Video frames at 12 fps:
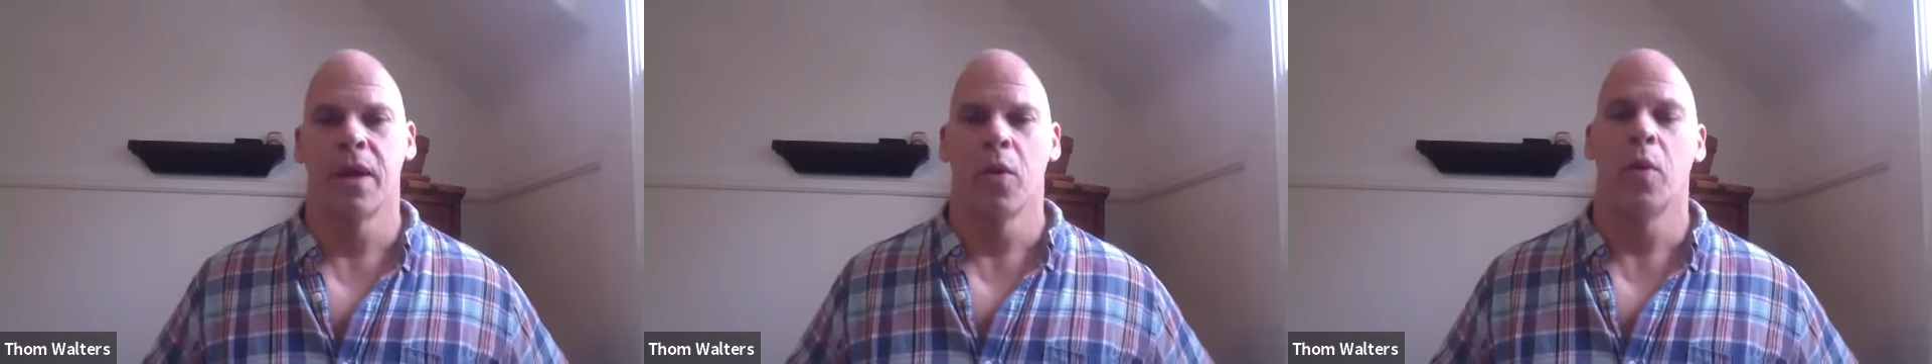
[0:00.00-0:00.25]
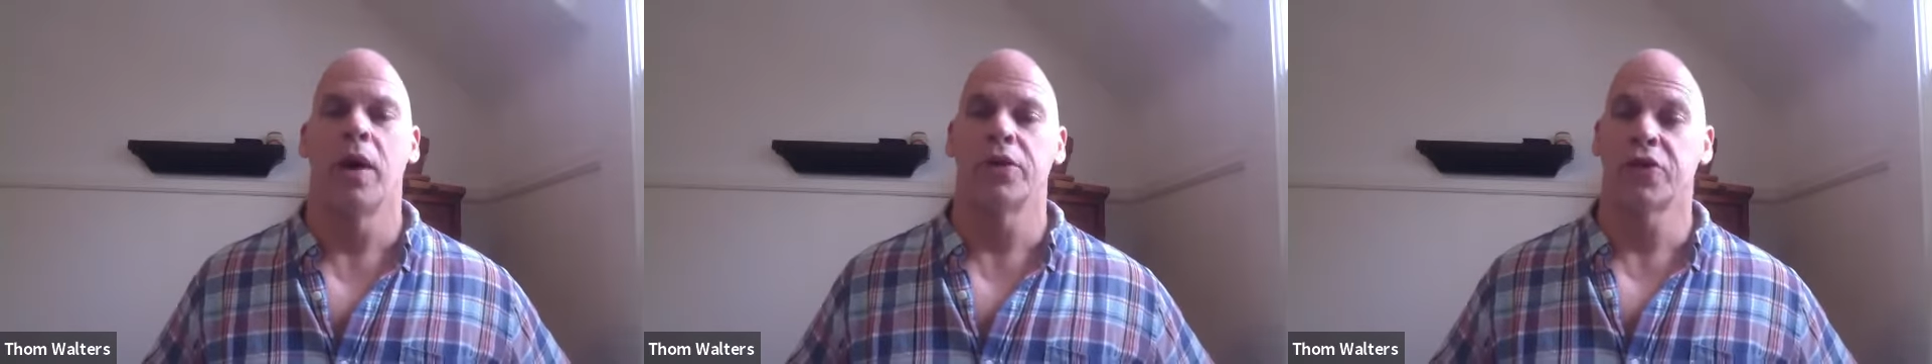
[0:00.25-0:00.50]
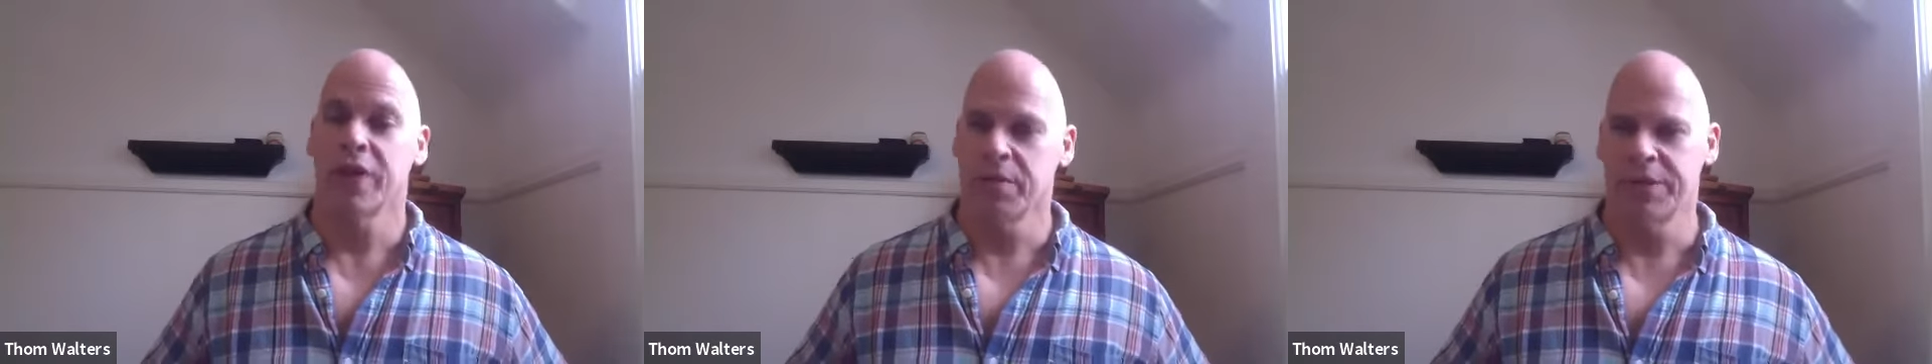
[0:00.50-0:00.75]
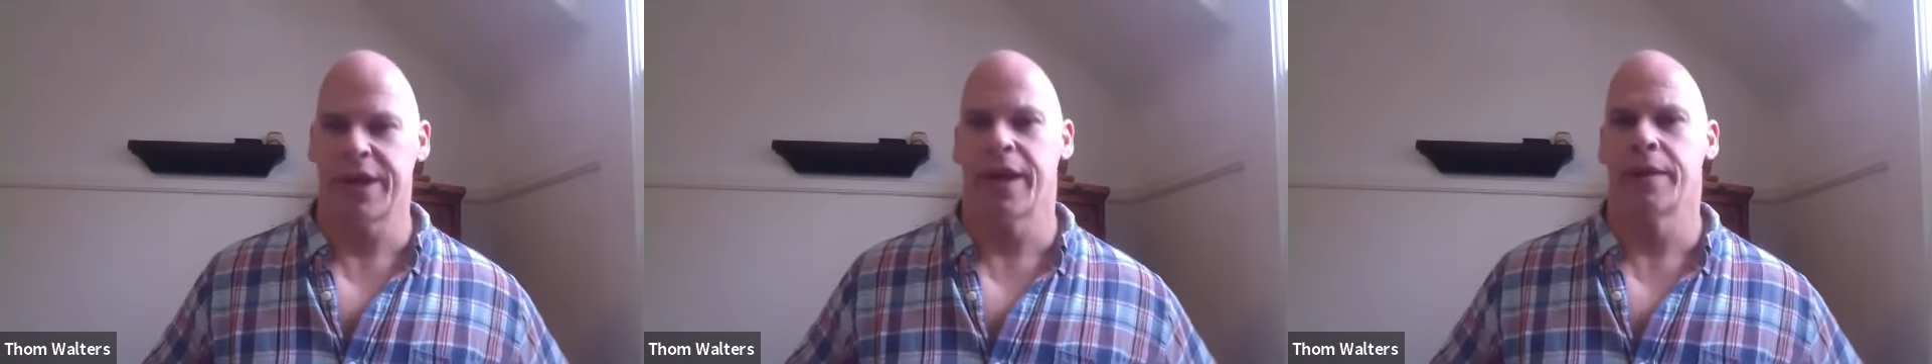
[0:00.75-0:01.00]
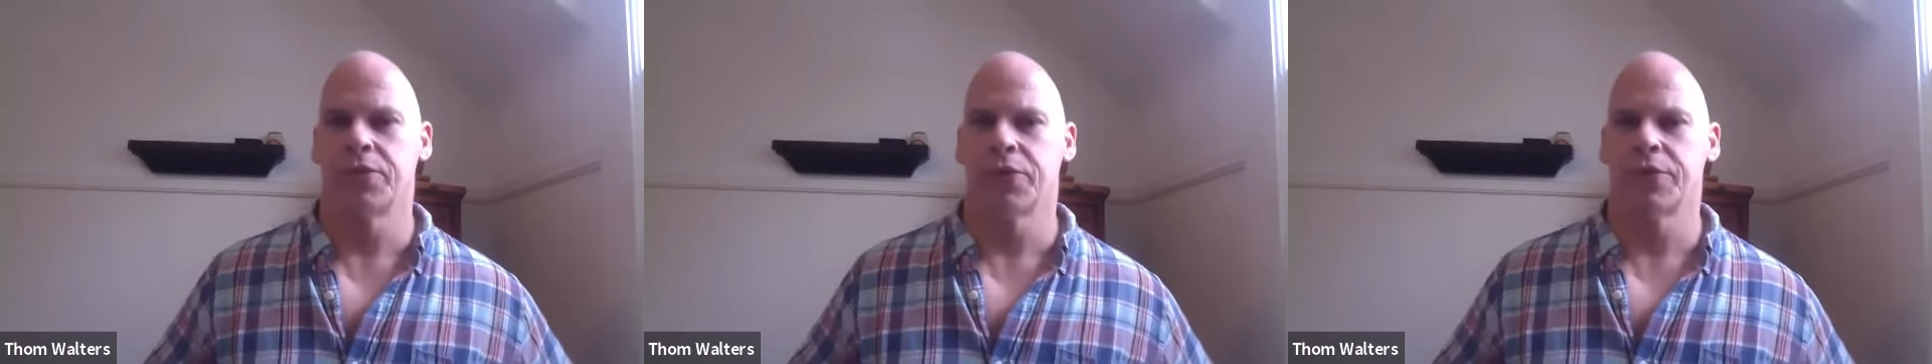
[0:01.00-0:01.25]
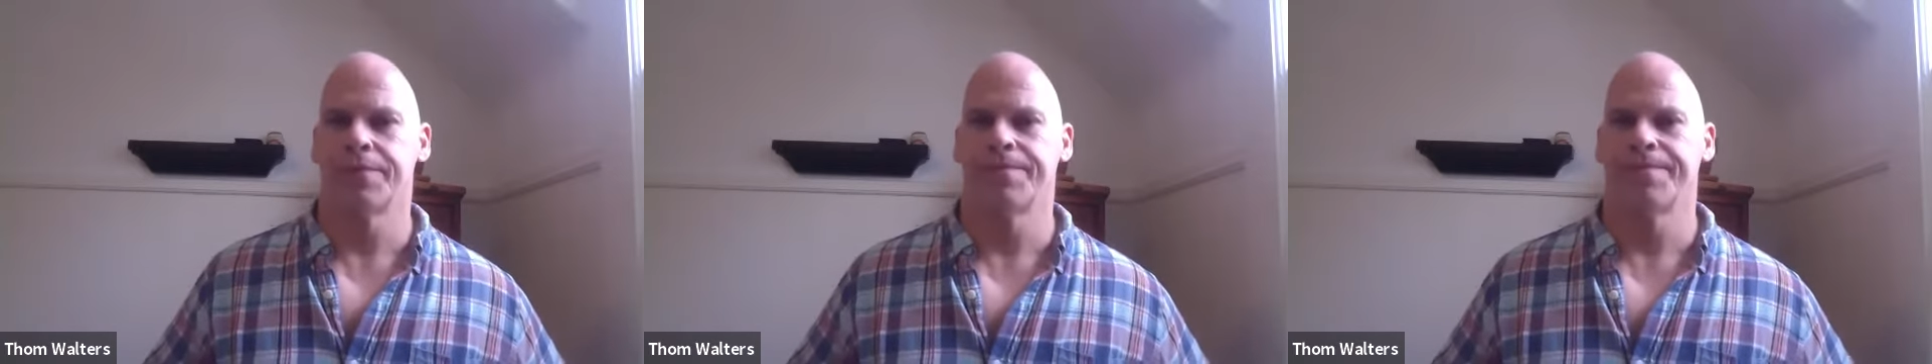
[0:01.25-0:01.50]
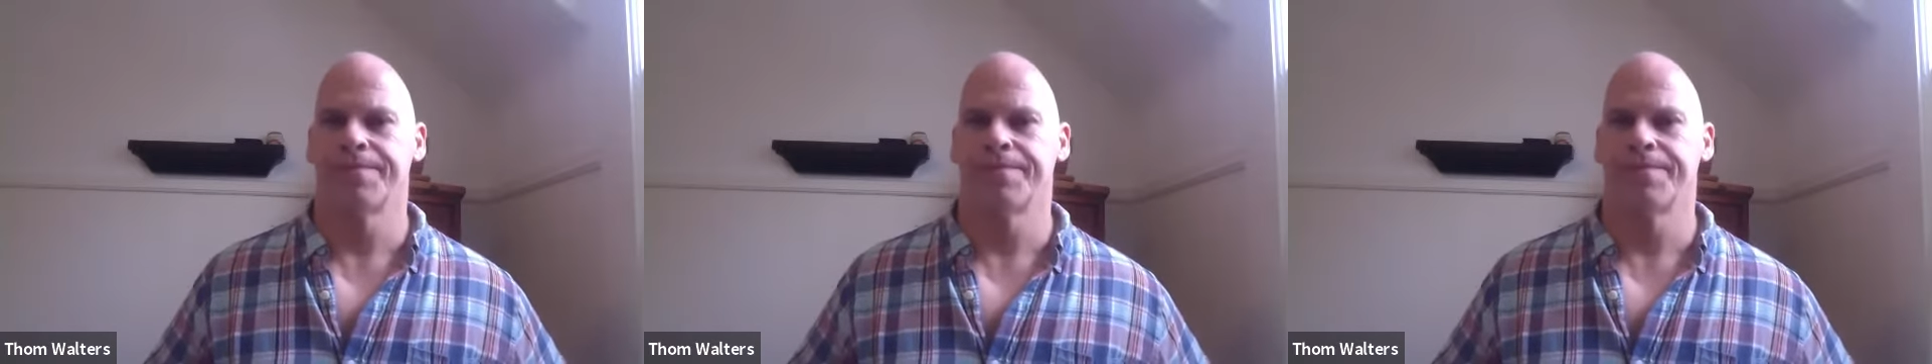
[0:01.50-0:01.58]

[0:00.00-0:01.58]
Well, sometimes